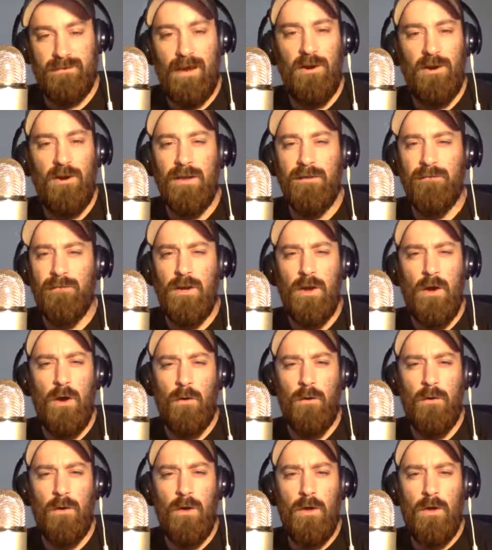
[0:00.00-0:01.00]
I don't even
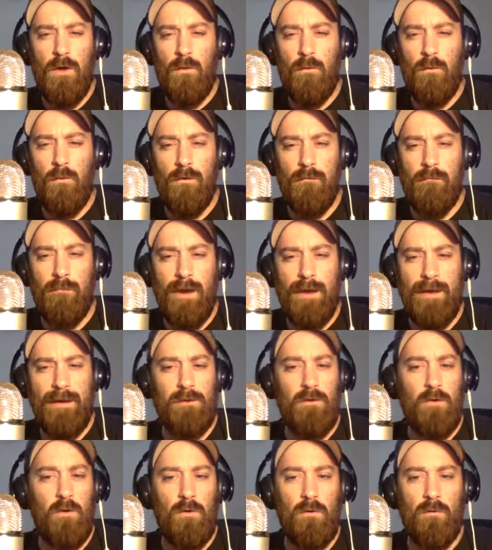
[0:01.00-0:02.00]
know what my
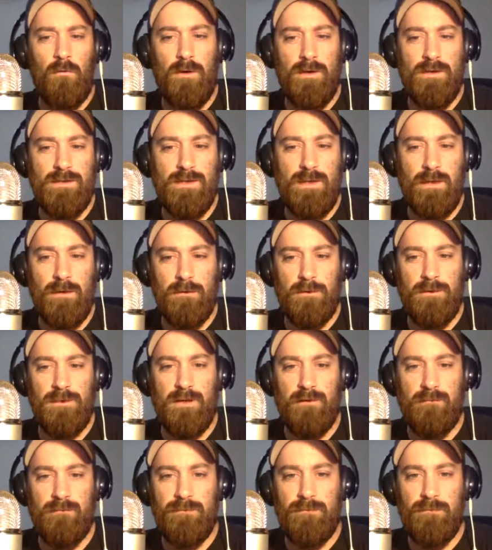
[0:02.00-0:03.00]
goal was here,
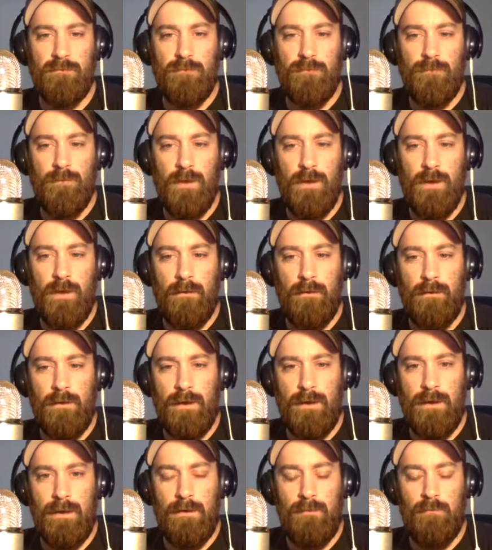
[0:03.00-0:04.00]
Jeff,
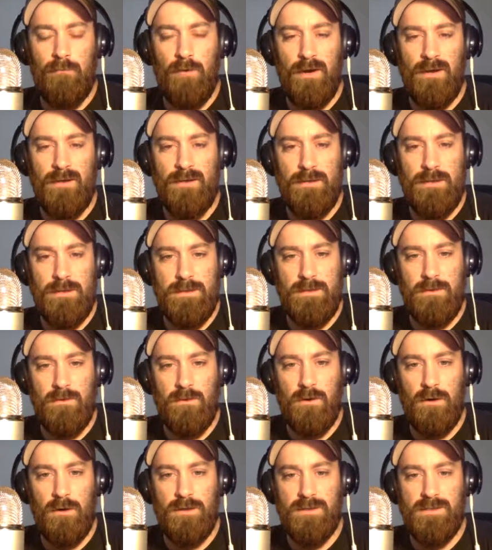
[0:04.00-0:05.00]
and breaking these two
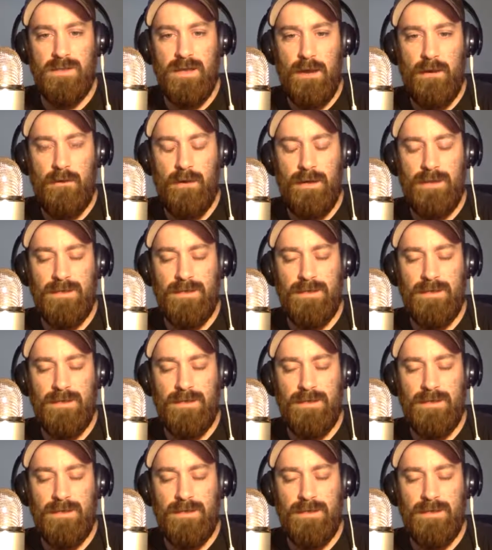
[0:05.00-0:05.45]
cards down.